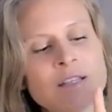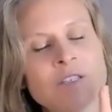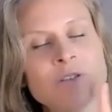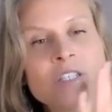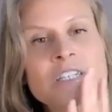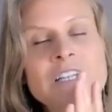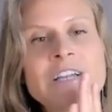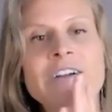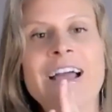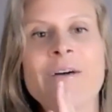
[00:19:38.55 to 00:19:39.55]
to just
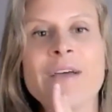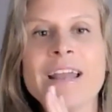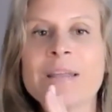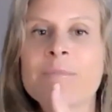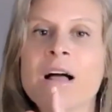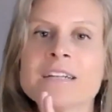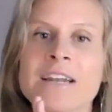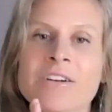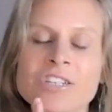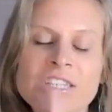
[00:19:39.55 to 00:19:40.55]
clear out any blocked
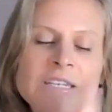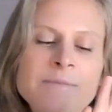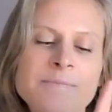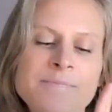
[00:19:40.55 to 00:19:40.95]
energy.